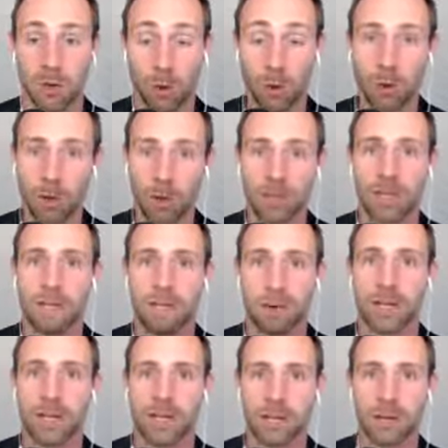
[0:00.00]
or you didn't
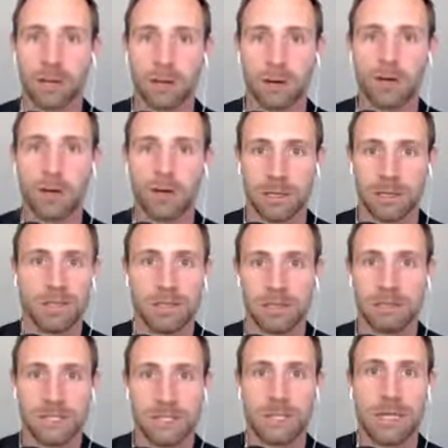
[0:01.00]
put in the work because
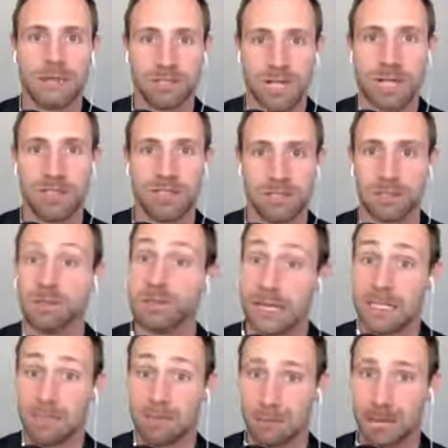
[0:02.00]
you didn't have a chance to, and
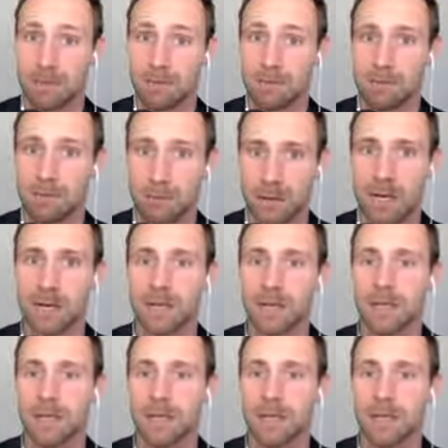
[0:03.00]
that's a problem, right?